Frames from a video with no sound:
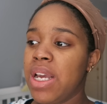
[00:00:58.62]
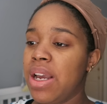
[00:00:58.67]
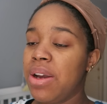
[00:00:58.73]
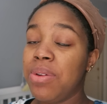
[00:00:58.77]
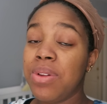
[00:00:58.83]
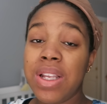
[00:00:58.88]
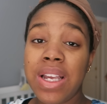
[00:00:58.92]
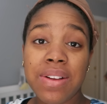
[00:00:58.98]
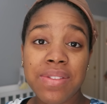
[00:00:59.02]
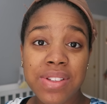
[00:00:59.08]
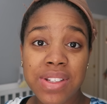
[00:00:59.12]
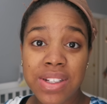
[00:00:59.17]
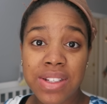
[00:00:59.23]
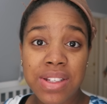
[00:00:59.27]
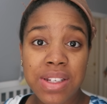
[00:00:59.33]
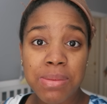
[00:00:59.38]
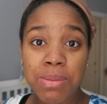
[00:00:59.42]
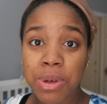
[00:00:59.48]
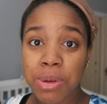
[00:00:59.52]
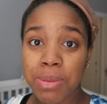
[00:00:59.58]
I only have
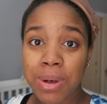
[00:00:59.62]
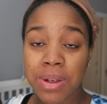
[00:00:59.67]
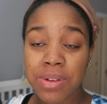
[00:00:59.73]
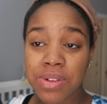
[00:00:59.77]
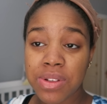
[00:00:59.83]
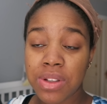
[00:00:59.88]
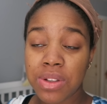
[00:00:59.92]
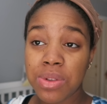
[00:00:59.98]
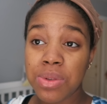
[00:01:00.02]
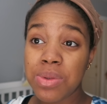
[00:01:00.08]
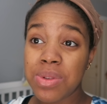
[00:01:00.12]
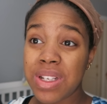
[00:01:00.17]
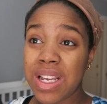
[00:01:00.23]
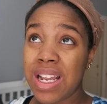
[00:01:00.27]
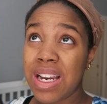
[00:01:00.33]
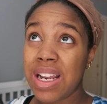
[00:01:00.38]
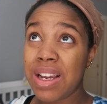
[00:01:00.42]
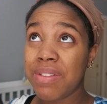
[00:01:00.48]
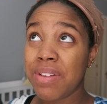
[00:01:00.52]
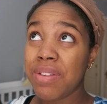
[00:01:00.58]
16 more pounds to lose
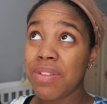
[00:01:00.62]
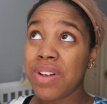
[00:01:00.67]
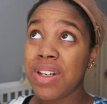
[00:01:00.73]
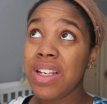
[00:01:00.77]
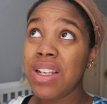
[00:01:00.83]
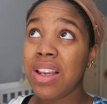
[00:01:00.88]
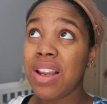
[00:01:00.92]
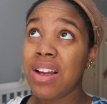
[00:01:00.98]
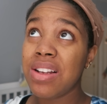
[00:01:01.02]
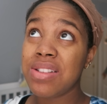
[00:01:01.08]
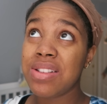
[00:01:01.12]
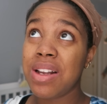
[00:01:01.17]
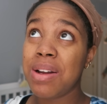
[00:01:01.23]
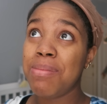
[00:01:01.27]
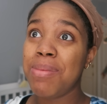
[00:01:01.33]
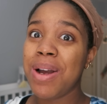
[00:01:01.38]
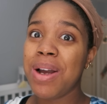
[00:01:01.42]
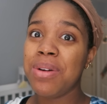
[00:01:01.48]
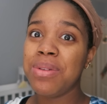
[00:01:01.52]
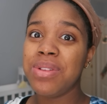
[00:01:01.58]
and I've already lost
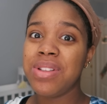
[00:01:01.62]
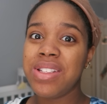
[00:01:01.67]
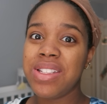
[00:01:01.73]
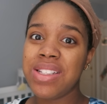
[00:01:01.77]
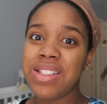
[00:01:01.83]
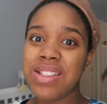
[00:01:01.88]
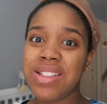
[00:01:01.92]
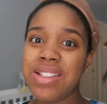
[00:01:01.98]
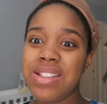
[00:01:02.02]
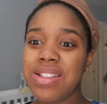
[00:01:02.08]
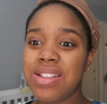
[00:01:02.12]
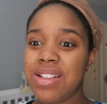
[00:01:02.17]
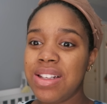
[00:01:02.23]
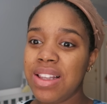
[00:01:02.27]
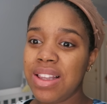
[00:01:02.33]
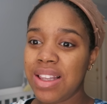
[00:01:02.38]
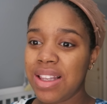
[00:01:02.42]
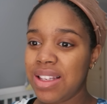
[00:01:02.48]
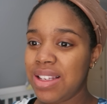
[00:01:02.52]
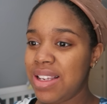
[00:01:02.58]
a pound since
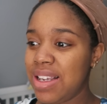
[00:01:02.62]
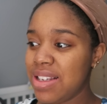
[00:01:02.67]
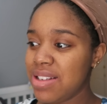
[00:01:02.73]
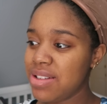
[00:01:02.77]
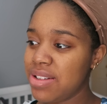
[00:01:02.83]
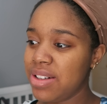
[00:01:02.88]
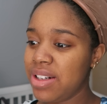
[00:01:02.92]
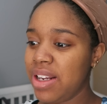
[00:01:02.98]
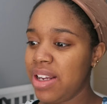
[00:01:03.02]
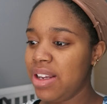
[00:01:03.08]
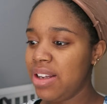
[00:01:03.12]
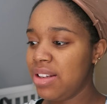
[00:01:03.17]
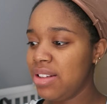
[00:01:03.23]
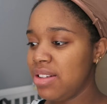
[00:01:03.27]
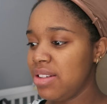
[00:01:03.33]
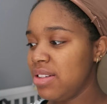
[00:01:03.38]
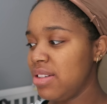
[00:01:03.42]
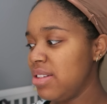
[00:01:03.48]
yesterday.